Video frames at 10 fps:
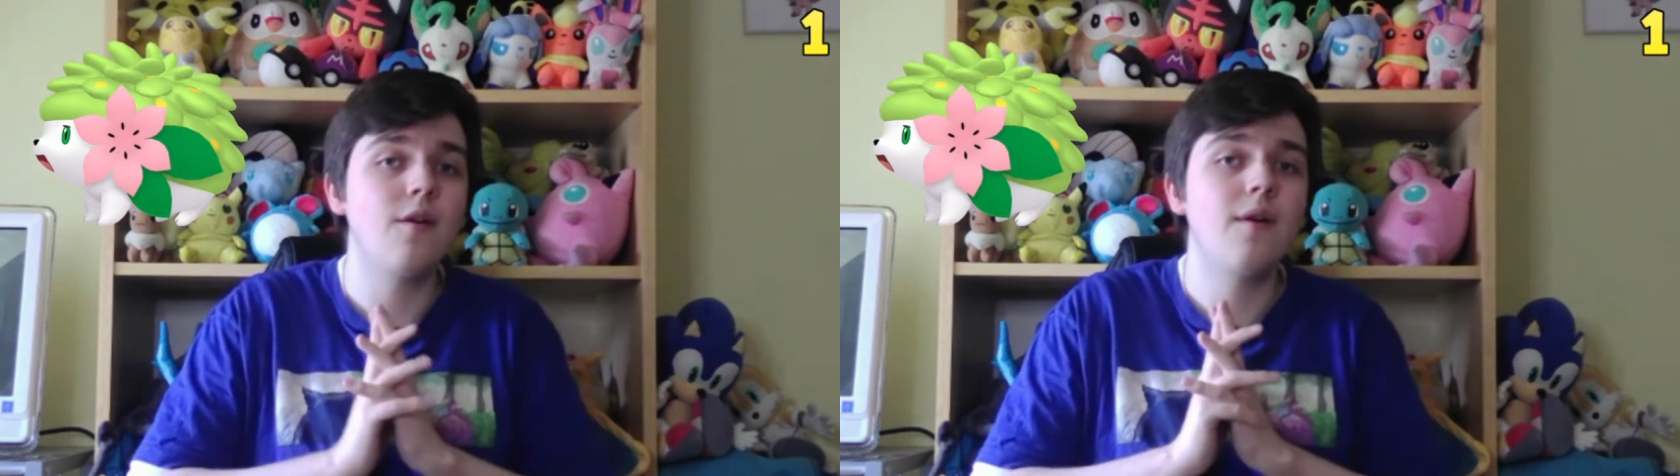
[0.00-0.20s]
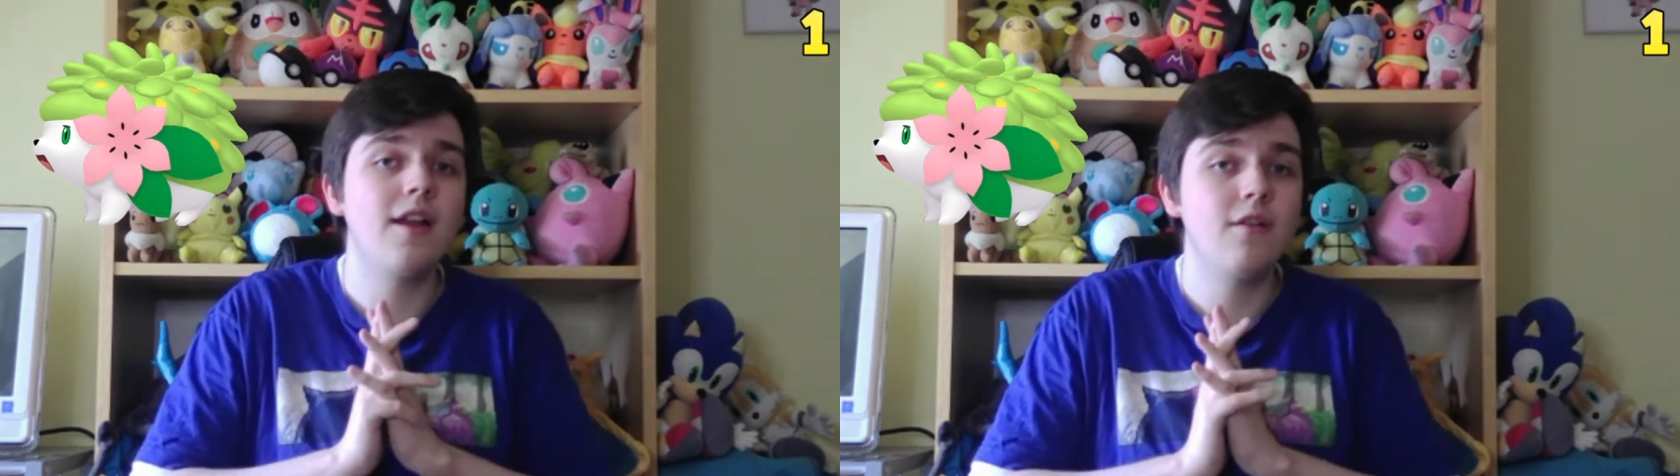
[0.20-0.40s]

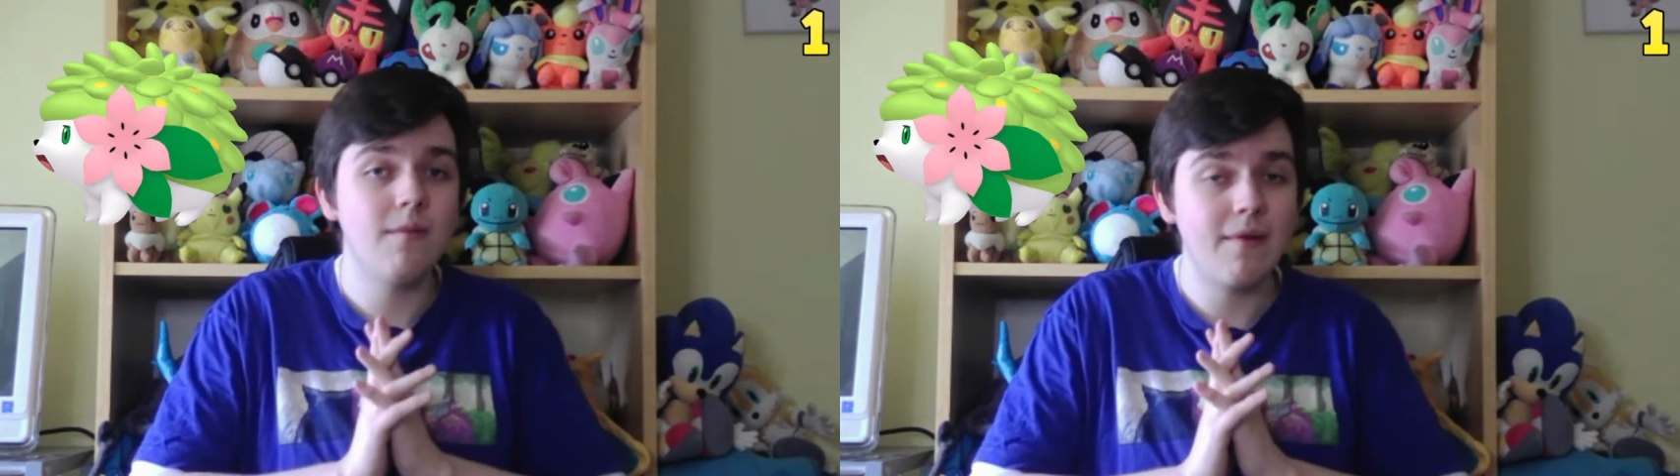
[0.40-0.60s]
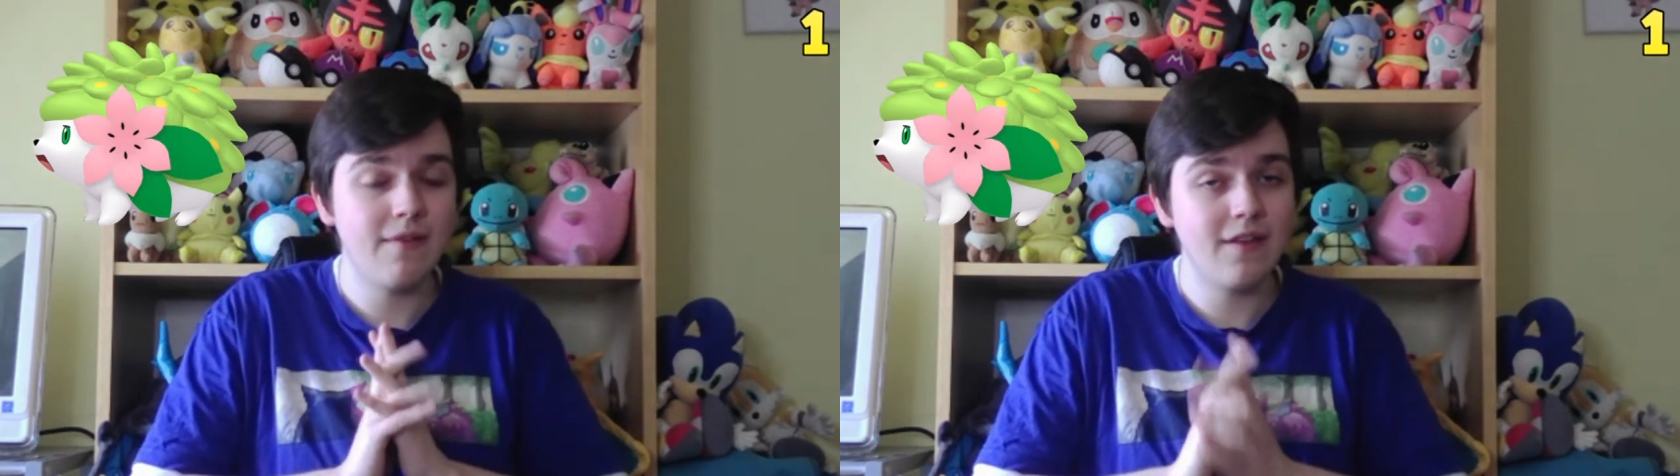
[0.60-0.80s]
I know
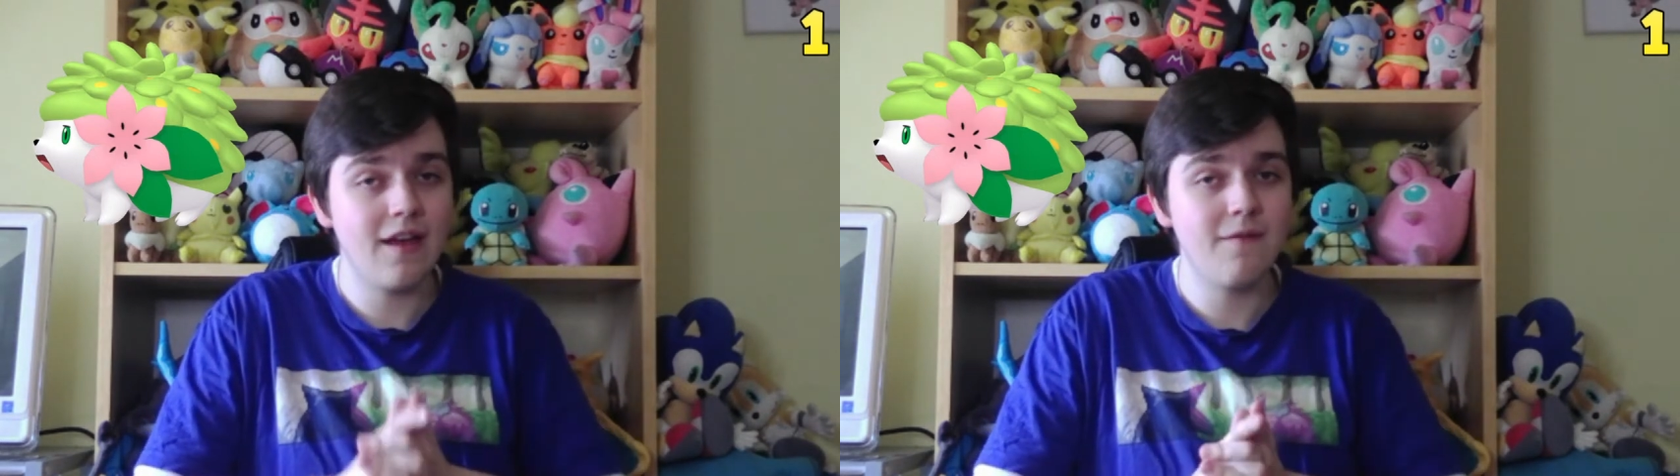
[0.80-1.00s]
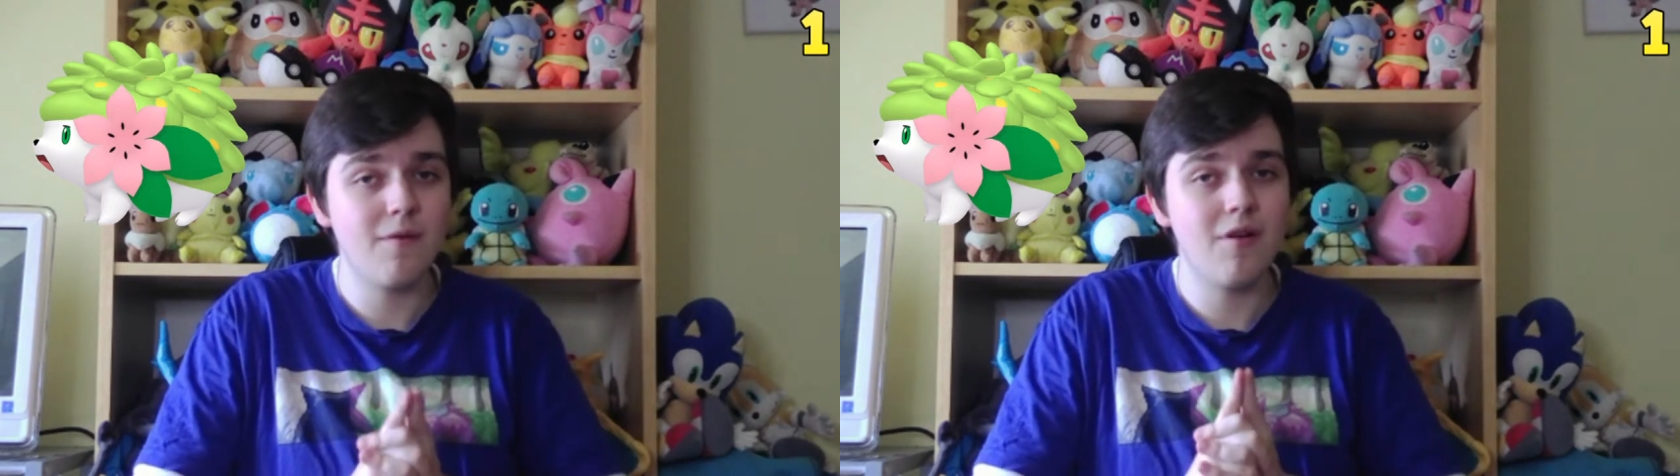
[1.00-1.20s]
about
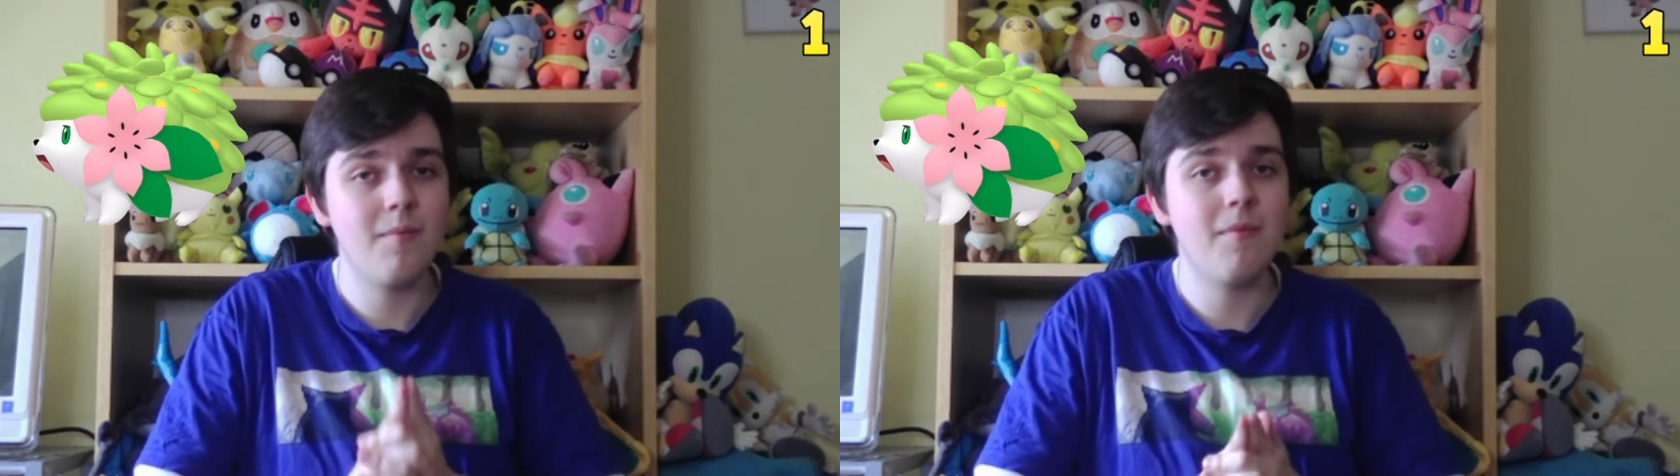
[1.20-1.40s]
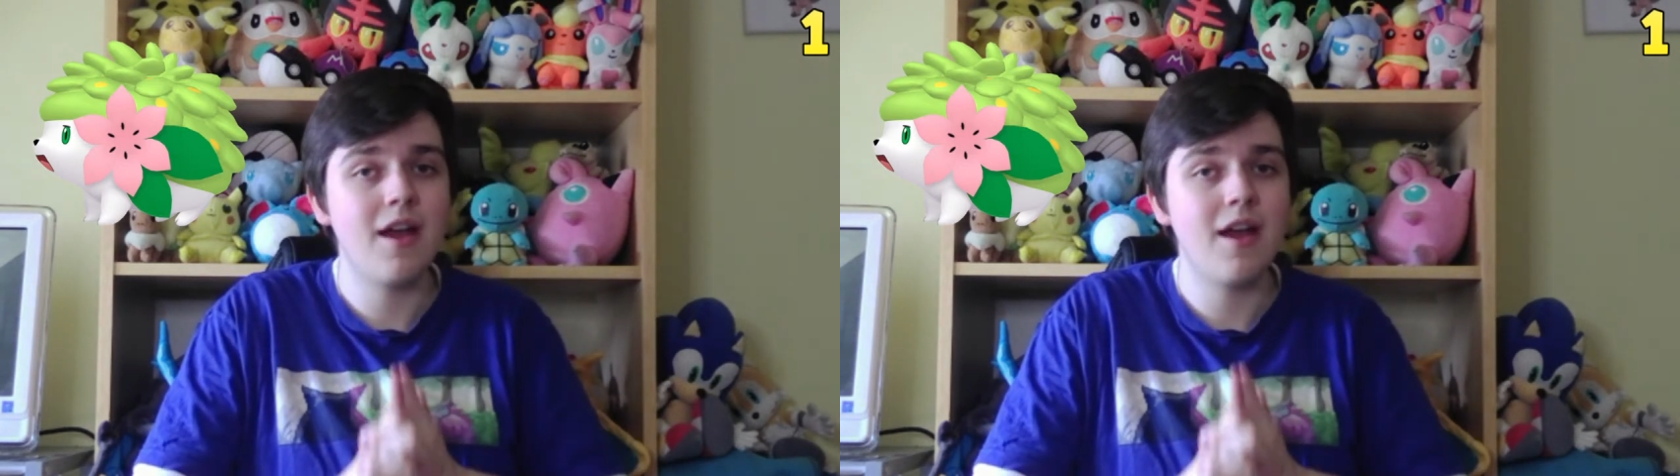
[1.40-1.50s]
Skyform.